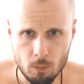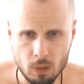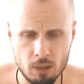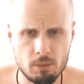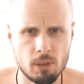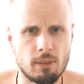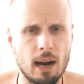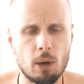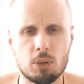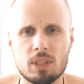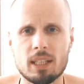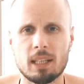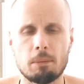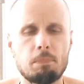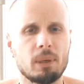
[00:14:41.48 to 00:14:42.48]
without
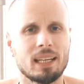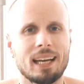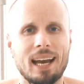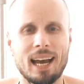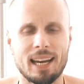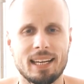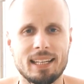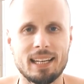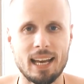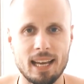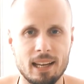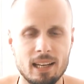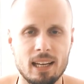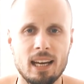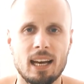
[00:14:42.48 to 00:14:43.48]
skipping any
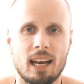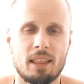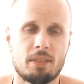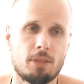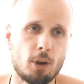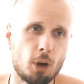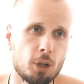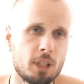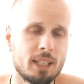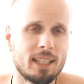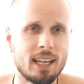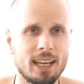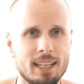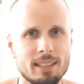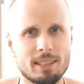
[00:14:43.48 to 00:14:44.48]
day. And 30
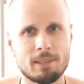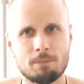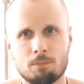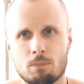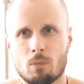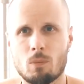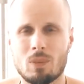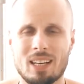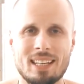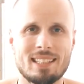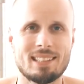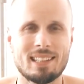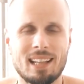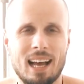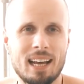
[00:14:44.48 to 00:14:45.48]
days,
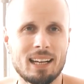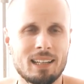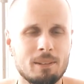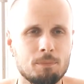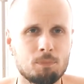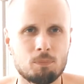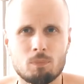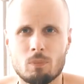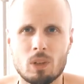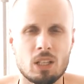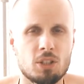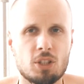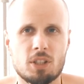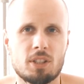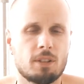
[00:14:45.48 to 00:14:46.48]
it's like
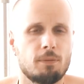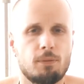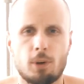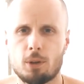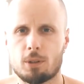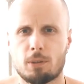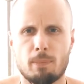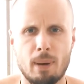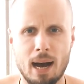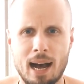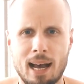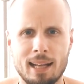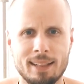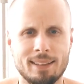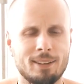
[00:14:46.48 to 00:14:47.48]
just the first
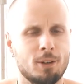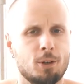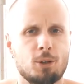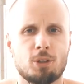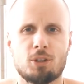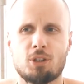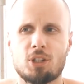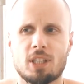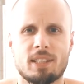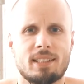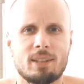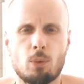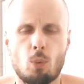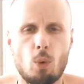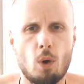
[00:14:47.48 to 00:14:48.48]
mile or it's just
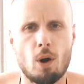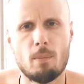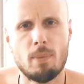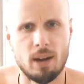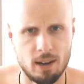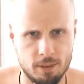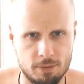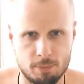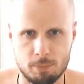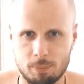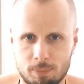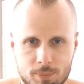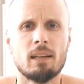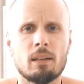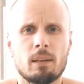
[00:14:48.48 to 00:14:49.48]
a warm up
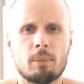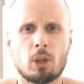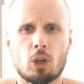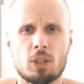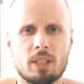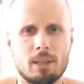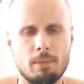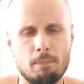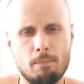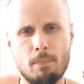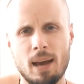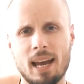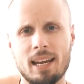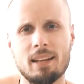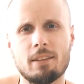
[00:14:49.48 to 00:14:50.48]
because
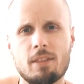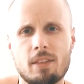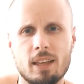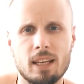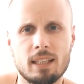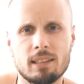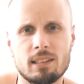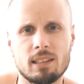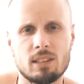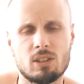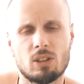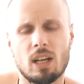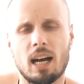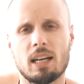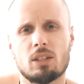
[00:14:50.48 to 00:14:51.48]
many things
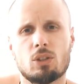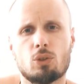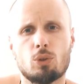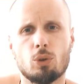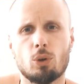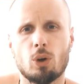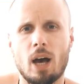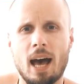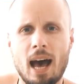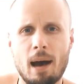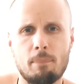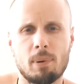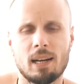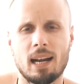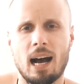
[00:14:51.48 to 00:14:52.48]
starts to
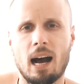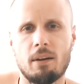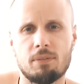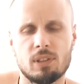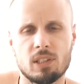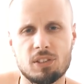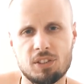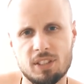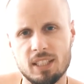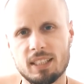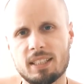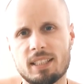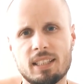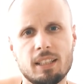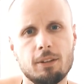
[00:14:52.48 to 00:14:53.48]
happen after
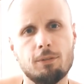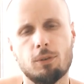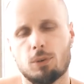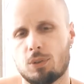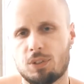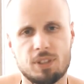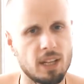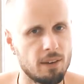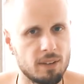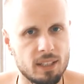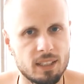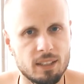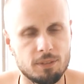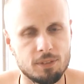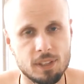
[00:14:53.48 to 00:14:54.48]
60 or
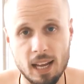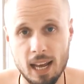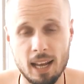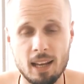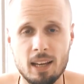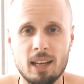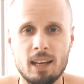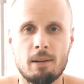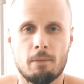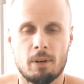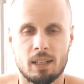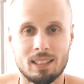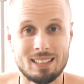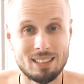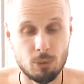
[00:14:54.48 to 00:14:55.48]
70 day
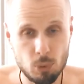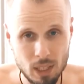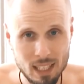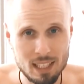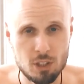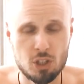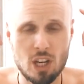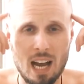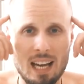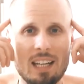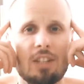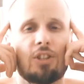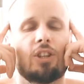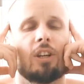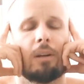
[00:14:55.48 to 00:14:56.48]
it's really
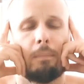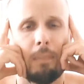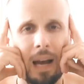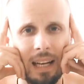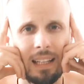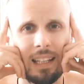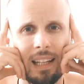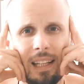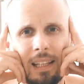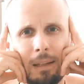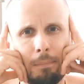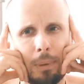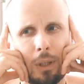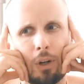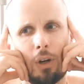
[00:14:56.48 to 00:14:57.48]
challenging mentally
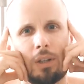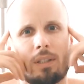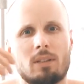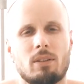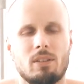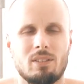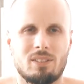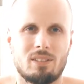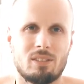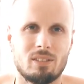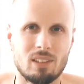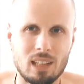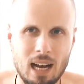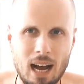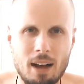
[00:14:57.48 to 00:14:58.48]
because
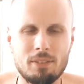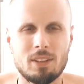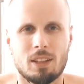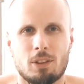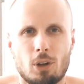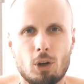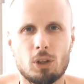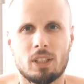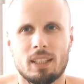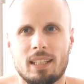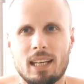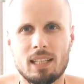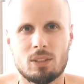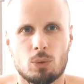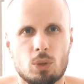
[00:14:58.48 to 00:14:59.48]
after 30
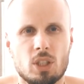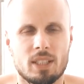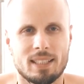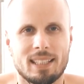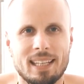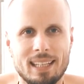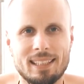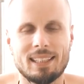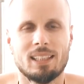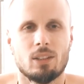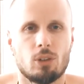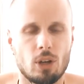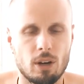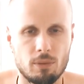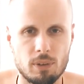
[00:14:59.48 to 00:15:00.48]
days you just get
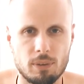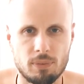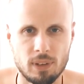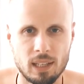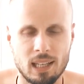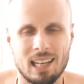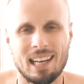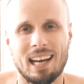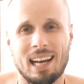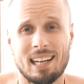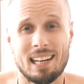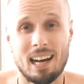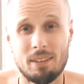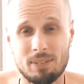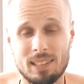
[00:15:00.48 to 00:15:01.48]
into everything
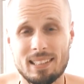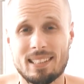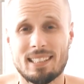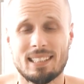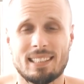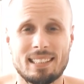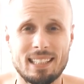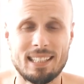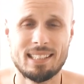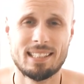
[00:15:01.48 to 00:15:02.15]
and after 60 and